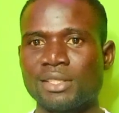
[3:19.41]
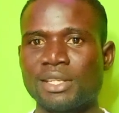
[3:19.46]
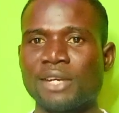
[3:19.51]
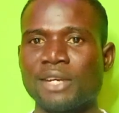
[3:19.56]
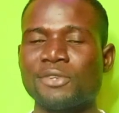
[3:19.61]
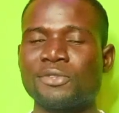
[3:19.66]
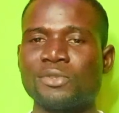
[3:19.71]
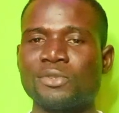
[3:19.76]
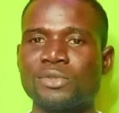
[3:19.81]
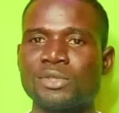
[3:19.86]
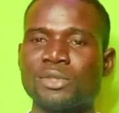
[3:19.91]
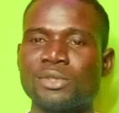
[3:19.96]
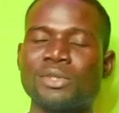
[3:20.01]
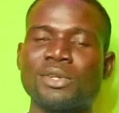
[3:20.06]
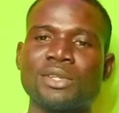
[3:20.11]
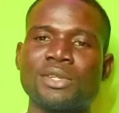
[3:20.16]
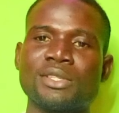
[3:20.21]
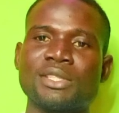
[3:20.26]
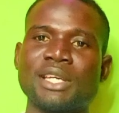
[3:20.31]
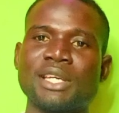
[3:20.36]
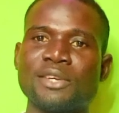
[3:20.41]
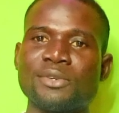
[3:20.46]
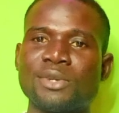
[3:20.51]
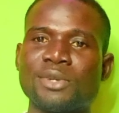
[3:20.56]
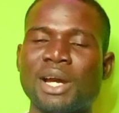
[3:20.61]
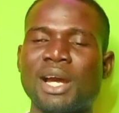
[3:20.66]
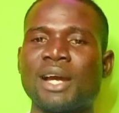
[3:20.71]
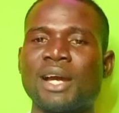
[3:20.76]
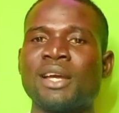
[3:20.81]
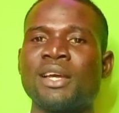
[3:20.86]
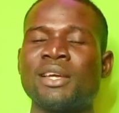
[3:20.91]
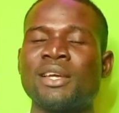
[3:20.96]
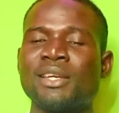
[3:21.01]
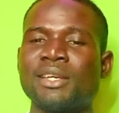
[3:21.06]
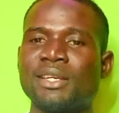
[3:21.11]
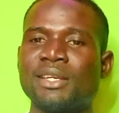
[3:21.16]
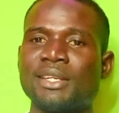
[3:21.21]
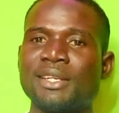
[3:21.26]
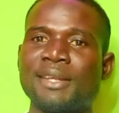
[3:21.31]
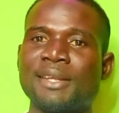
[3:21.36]
They are going to tell you,
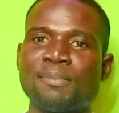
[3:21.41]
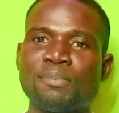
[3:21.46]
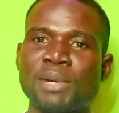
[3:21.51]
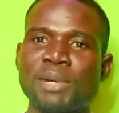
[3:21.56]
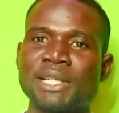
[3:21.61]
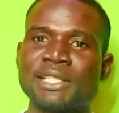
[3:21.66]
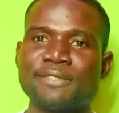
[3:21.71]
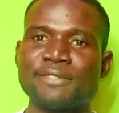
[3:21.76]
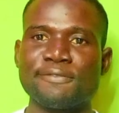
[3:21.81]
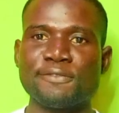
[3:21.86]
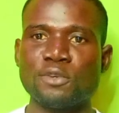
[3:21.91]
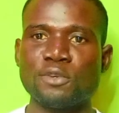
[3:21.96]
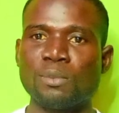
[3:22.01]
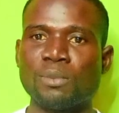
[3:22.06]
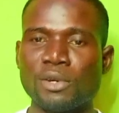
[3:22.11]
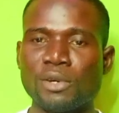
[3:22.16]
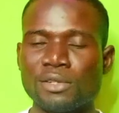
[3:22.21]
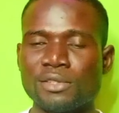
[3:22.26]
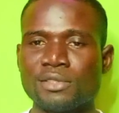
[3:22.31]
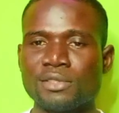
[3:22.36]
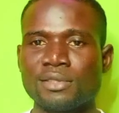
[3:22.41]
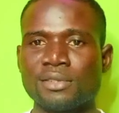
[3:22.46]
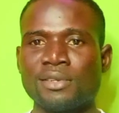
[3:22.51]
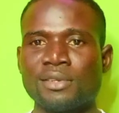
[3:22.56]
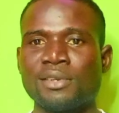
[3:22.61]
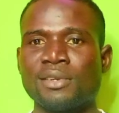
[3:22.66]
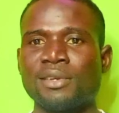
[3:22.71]
in the past few months,